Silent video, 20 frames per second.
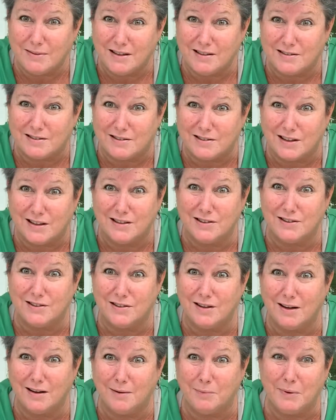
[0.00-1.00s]
minutes to change?"
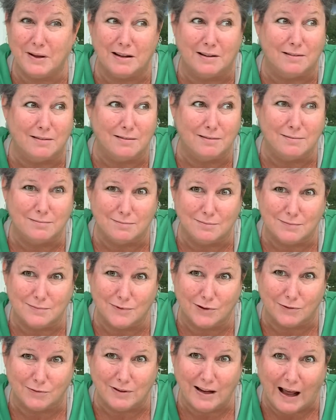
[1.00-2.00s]
I mean,
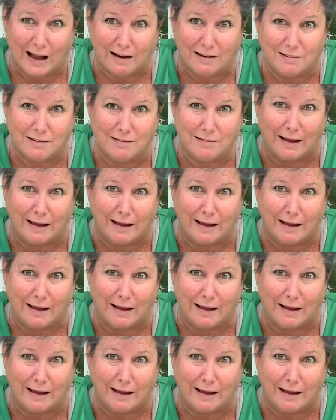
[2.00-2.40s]
they're dead.